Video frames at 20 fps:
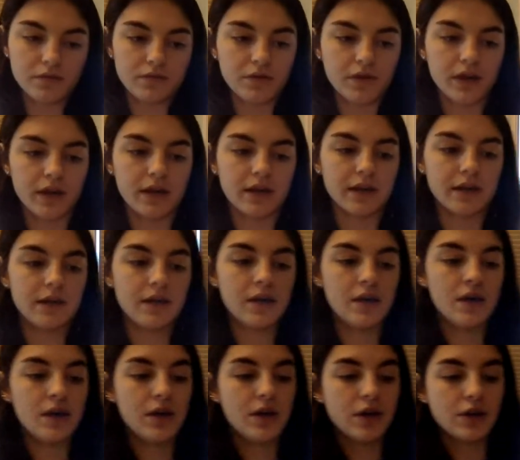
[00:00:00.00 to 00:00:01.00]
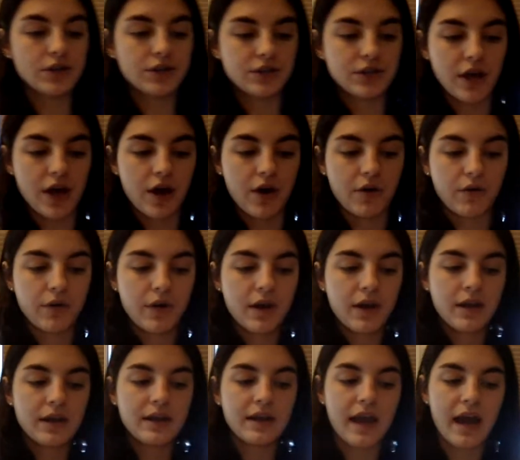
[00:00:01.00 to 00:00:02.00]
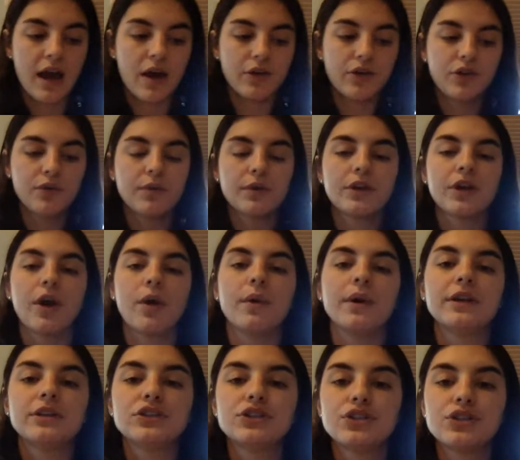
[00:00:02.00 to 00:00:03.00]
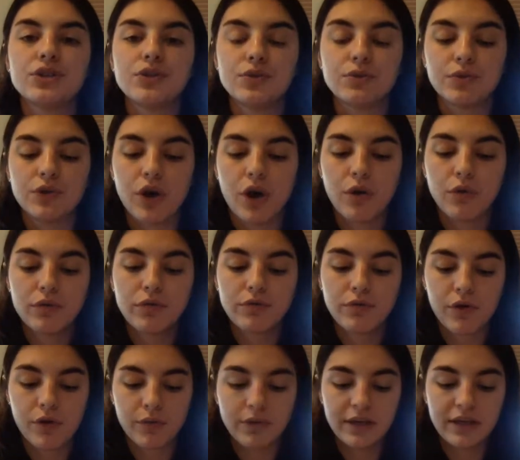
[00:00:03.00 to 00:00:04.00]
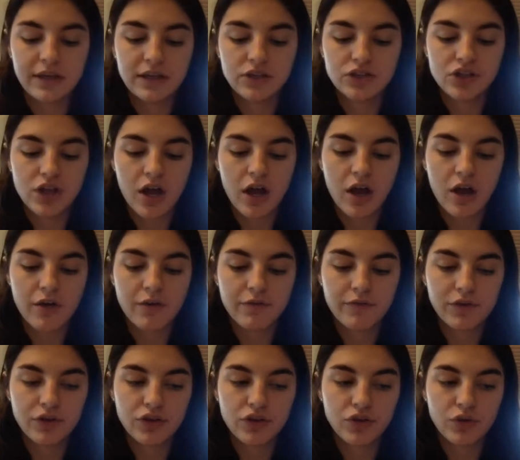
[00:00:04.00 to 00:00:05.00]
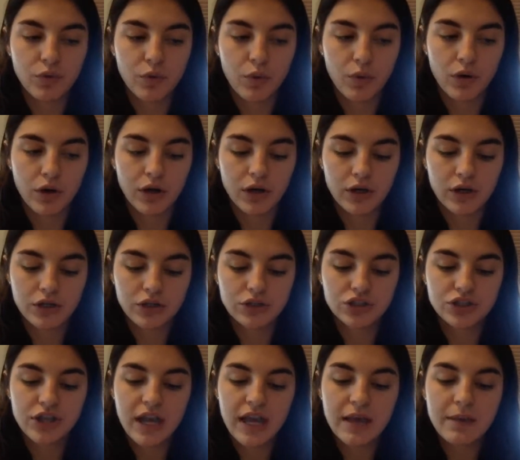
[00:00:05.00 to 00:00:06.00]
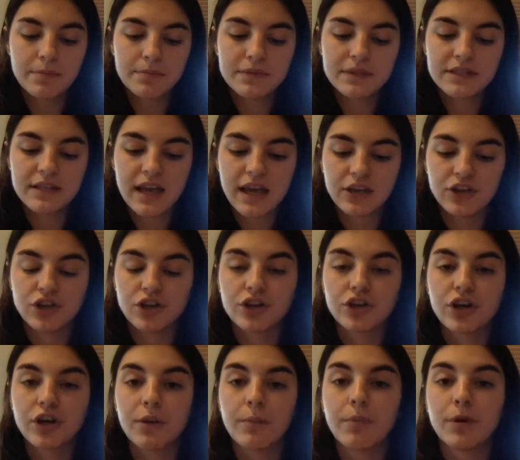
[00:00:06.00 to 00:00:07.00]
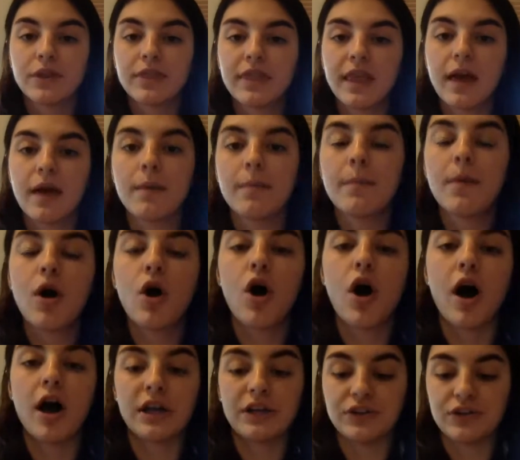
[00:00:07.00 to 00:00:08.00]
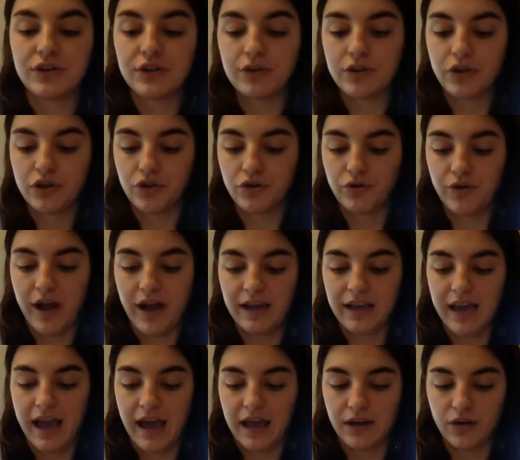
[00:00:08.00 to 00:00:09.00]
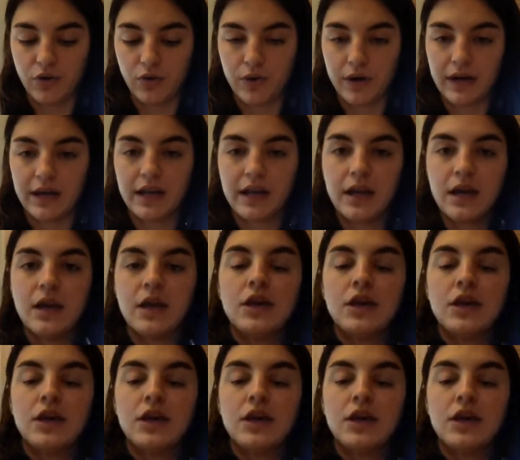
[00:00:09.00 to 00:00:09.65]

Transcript: Okay, so now you are going to go through each of your shapes and you're gonna put them under the correct category.